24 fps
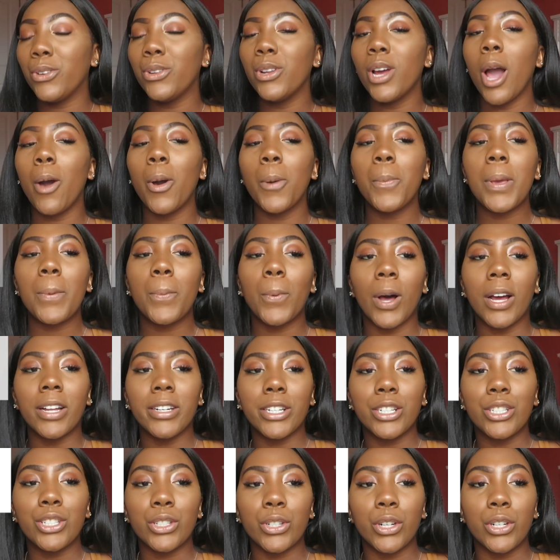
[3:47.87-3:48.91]
You know how when people
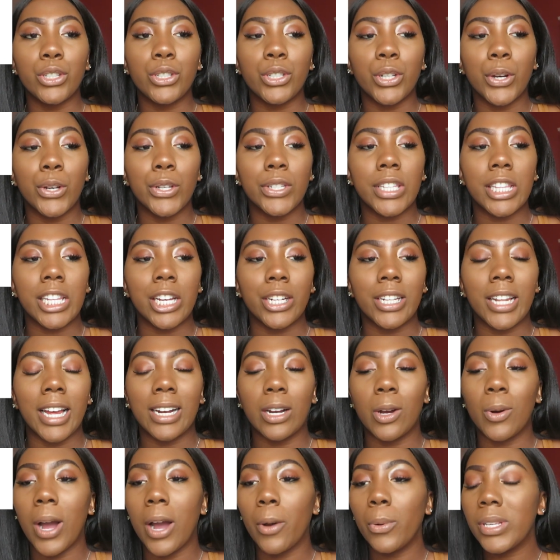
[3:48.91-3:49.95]
audition on shows and they're
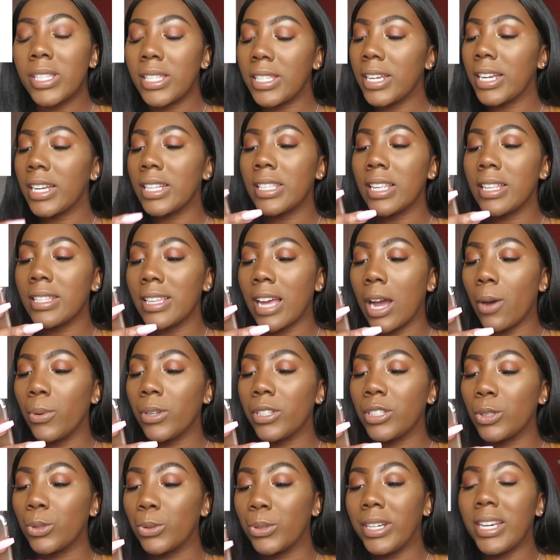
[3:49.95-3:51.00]
like, oh, I was singing since I
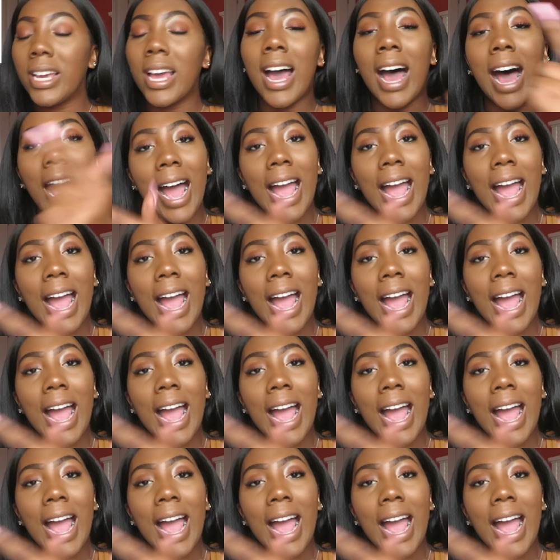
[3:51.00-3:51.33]
was 3.